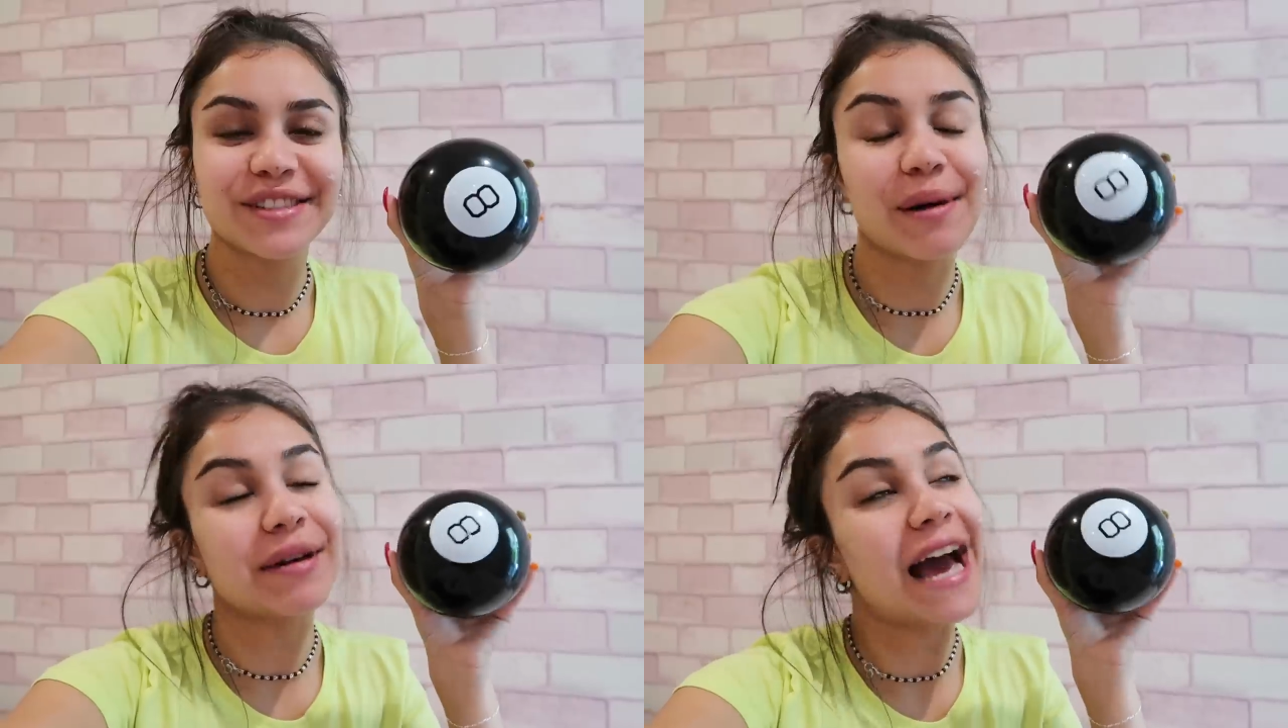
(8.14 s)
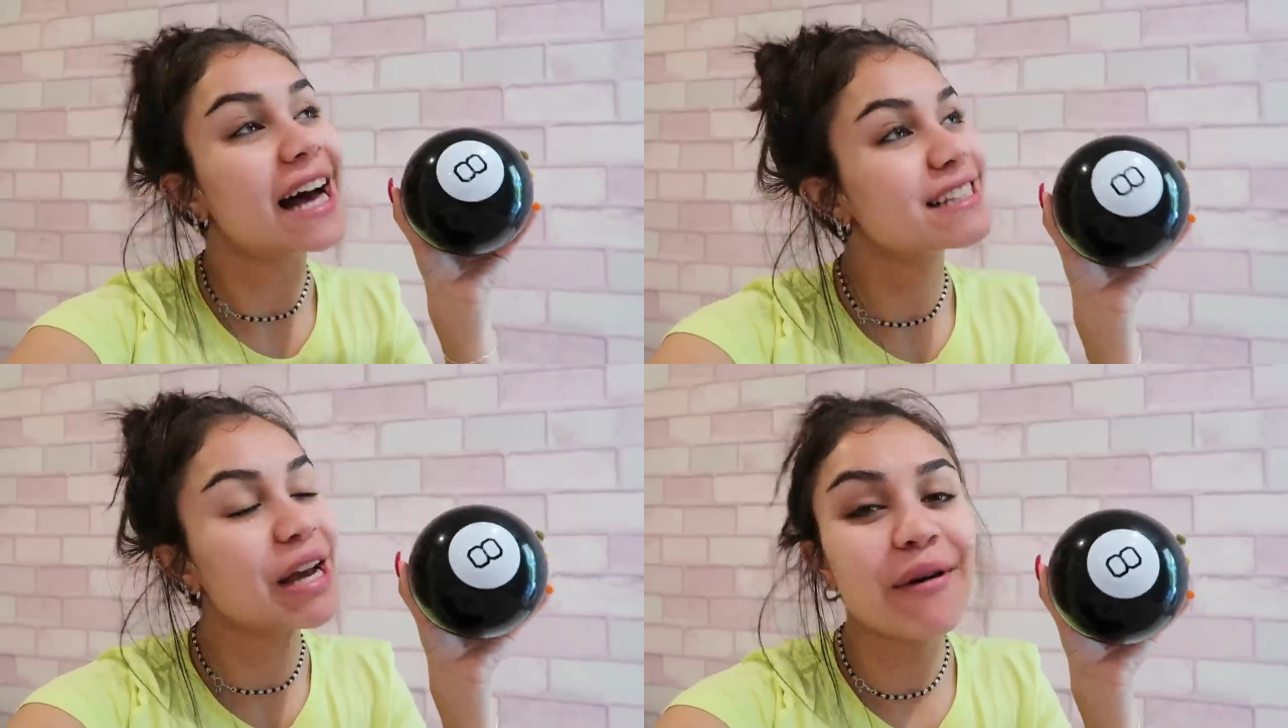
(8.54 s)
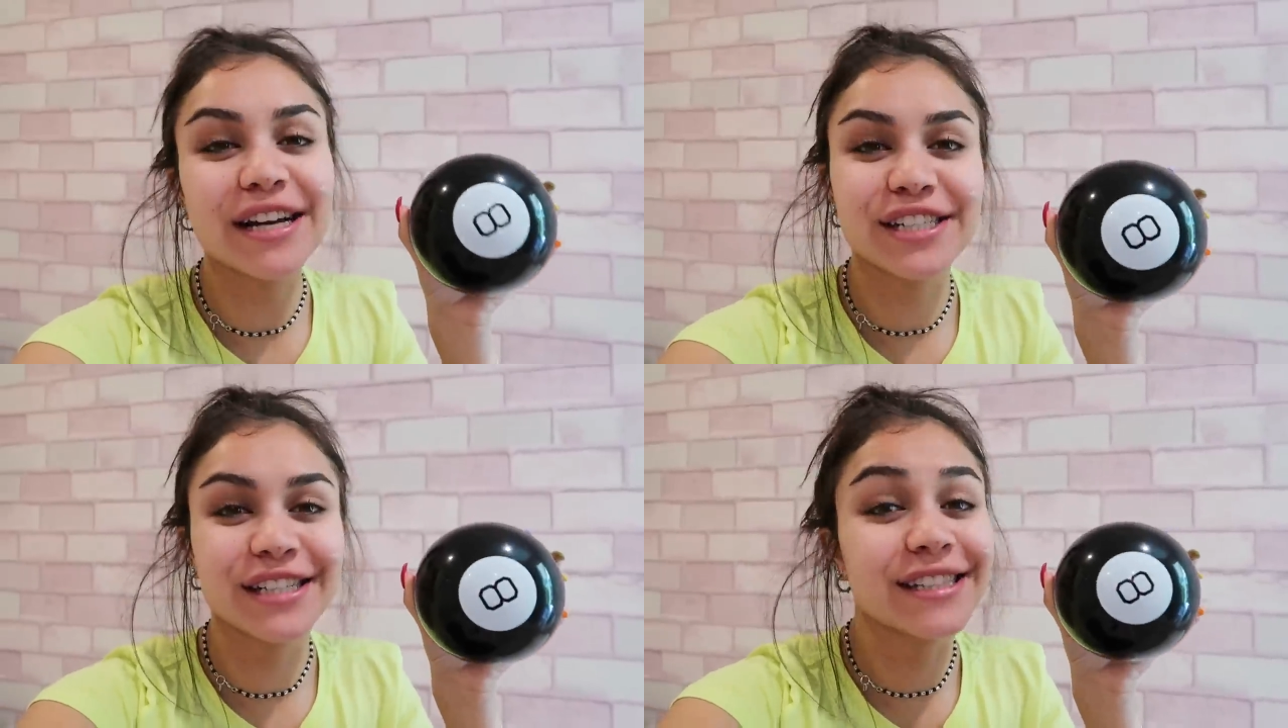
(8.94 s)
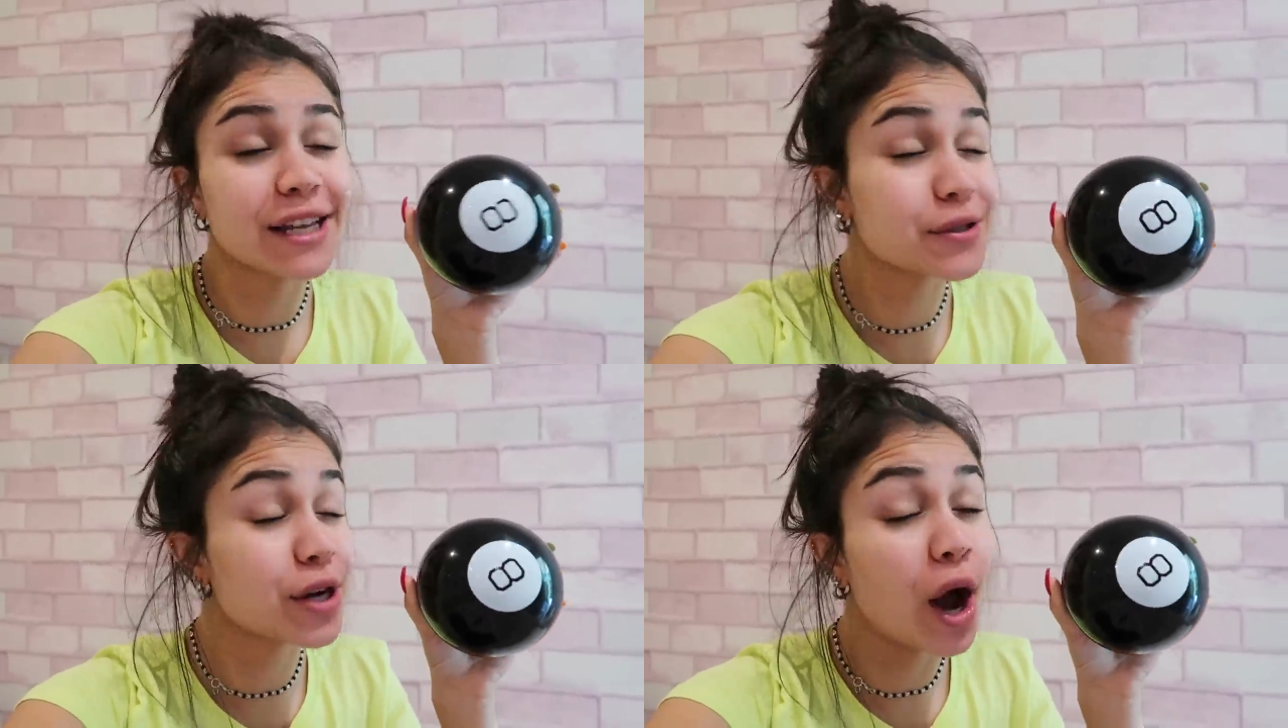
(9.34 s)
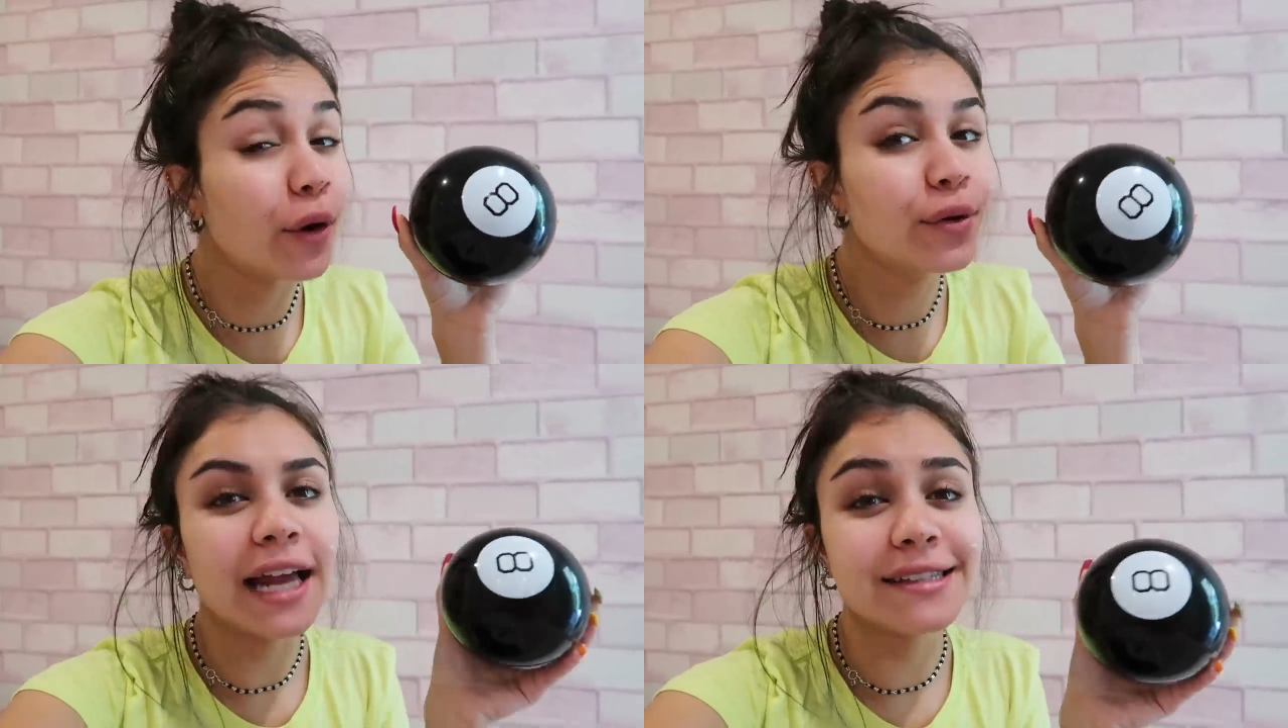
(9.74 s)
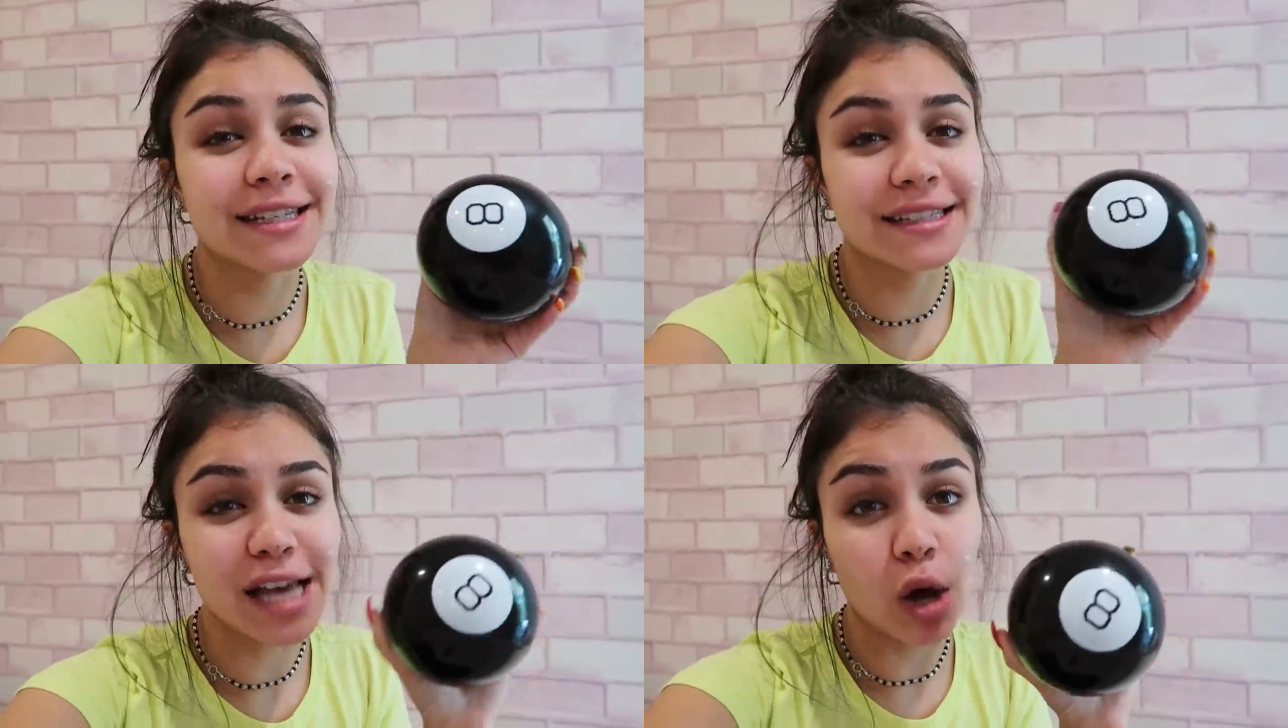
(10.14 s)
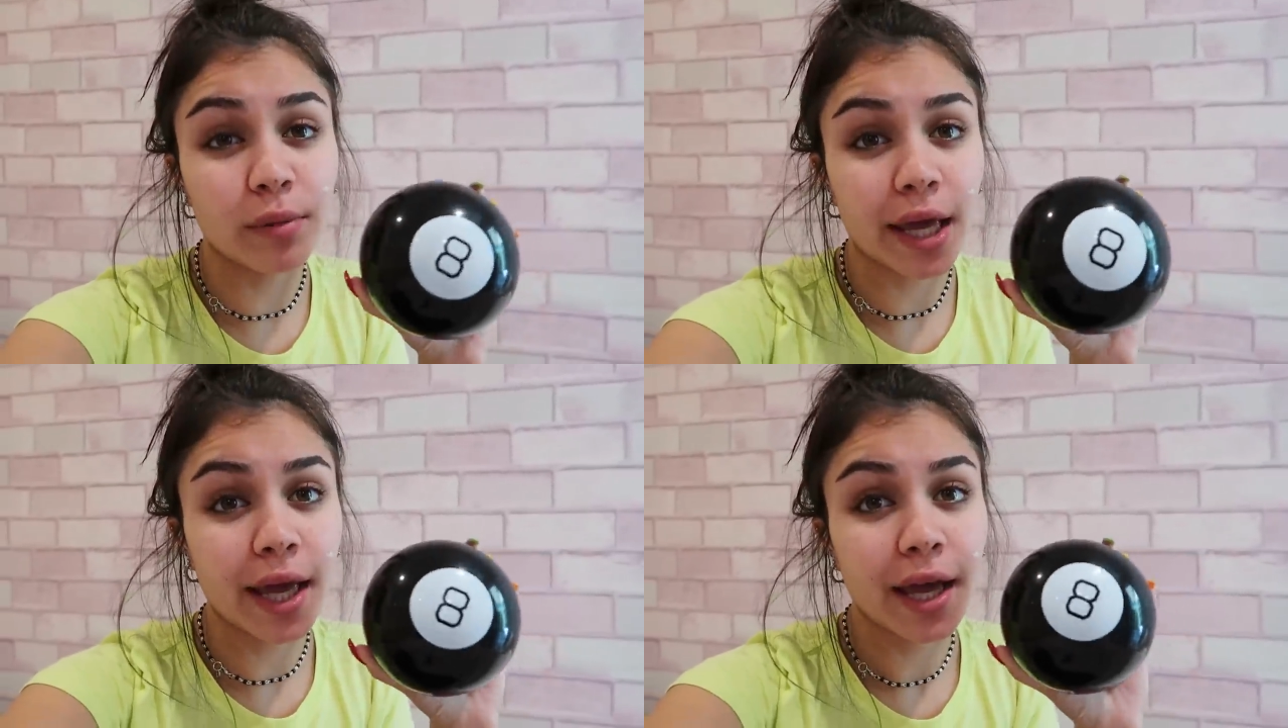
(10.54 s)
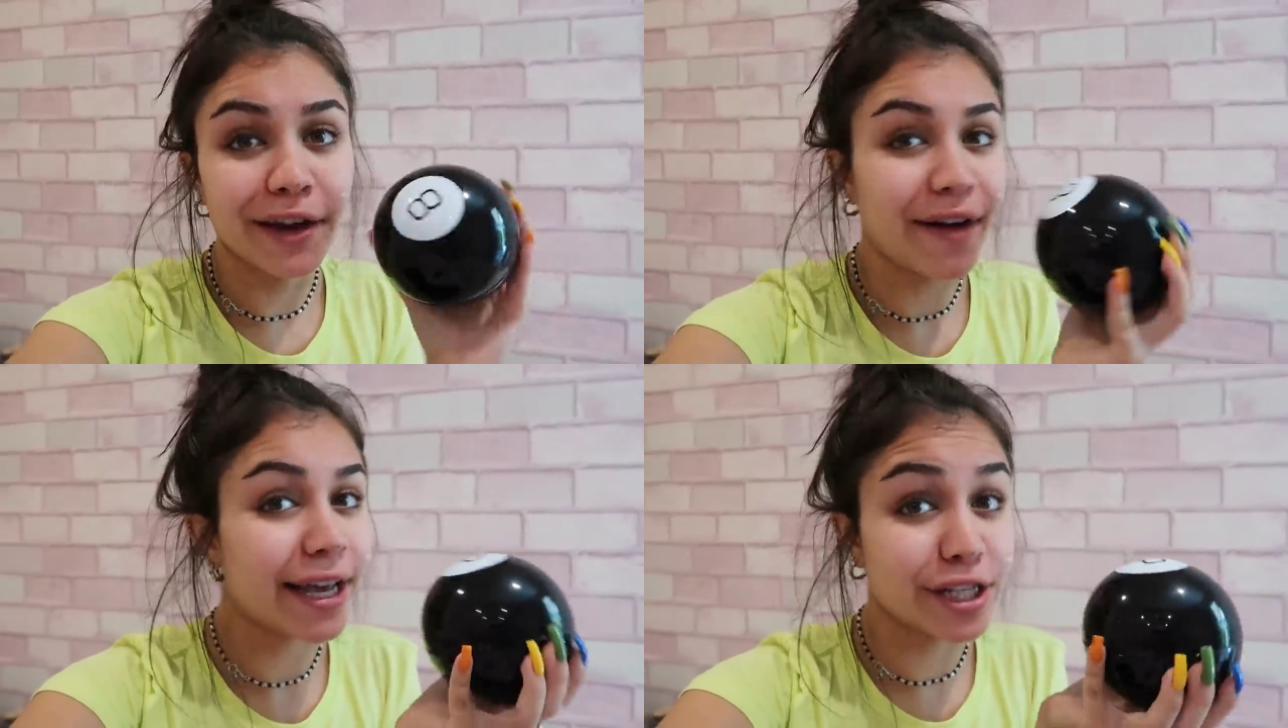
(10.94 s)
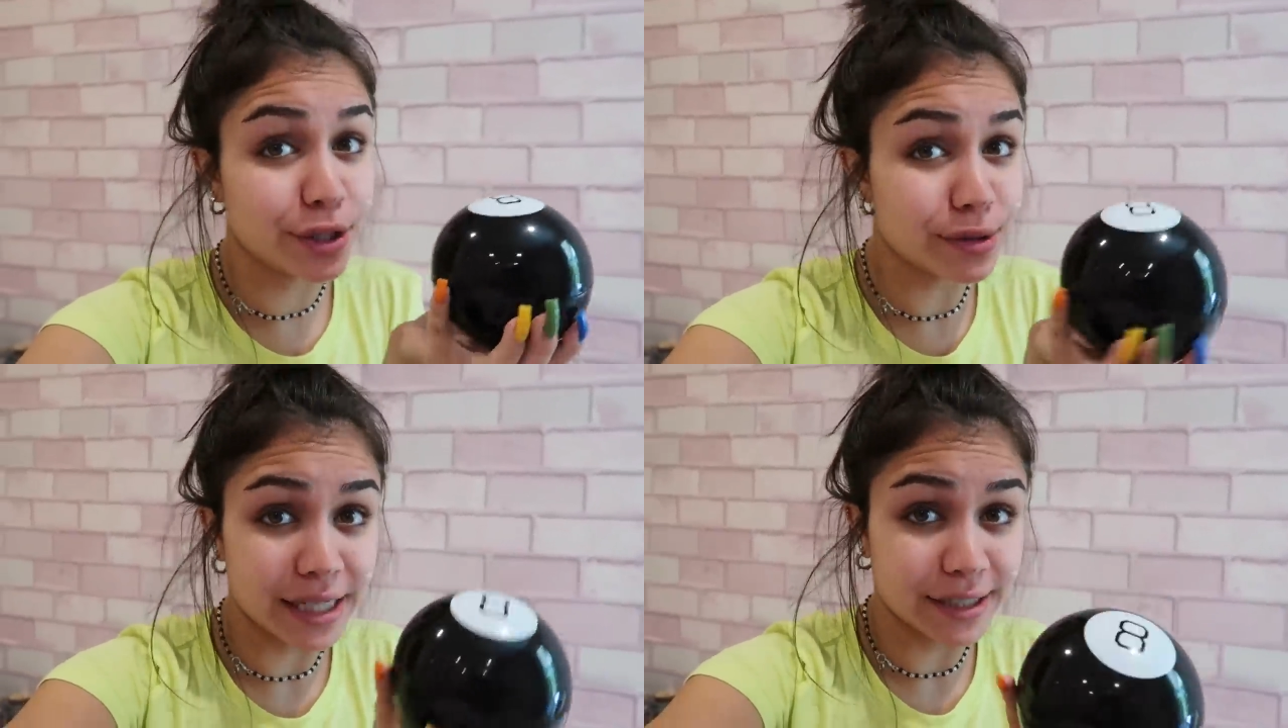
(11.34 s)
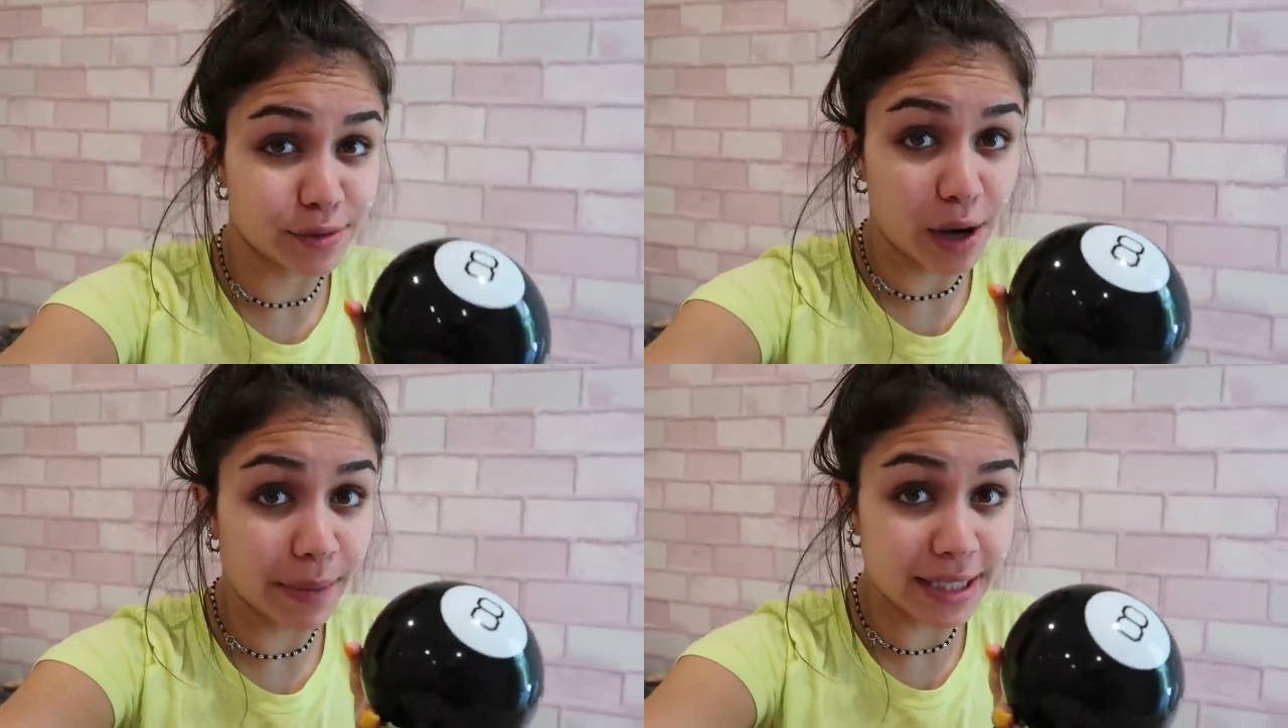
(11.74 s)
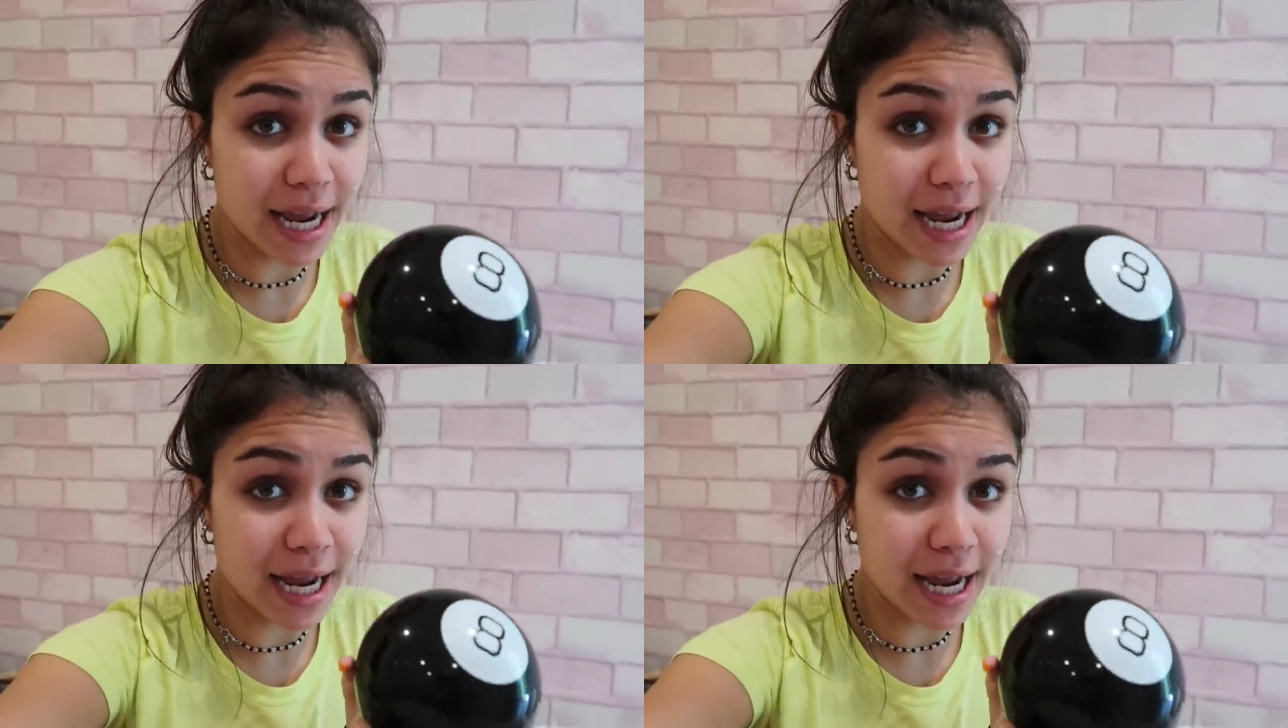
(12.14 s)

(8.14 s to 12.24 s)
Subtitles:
So I'm gonna ask it questions, yes or no, and it's gonna tell me if I can do things throughout my